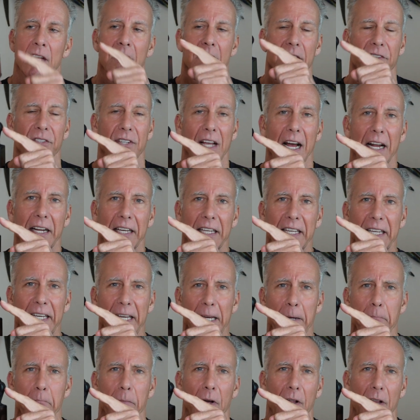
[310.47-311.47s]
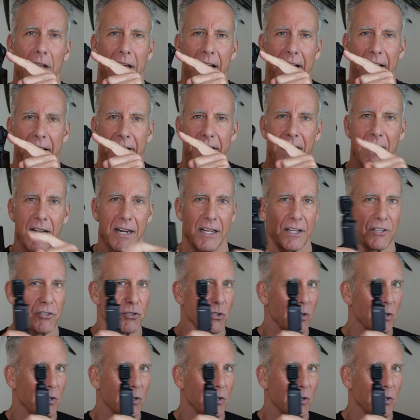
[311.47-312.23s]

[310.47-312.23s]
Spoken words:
It's got a gimbal head on it,